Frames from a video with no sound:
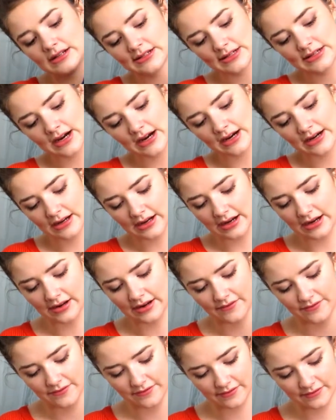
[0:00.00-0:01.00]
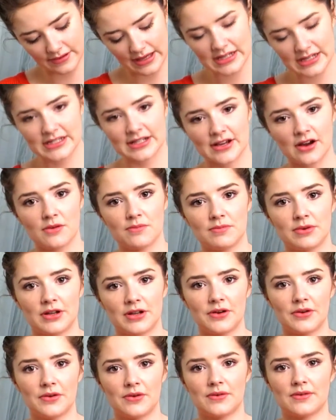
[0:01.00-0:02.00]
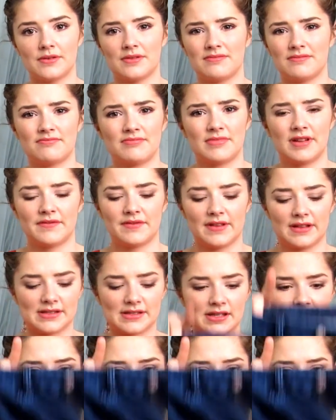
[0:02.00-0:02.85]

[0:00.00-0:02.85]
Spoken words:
dark kind of indigo blue, if that's